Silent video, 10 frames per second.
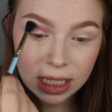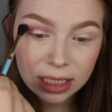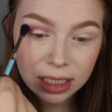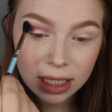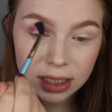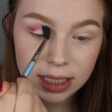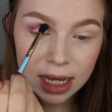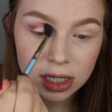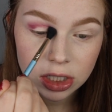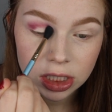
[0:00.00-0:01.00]
It does
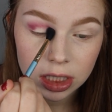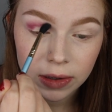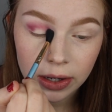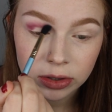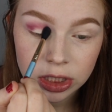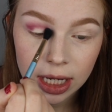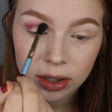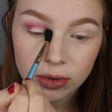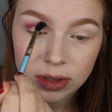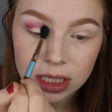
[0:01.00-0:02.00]
tend to shear out
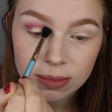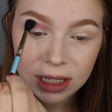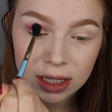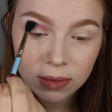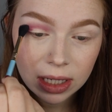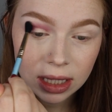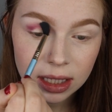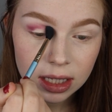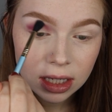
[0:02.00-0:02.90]
shadows to begin with,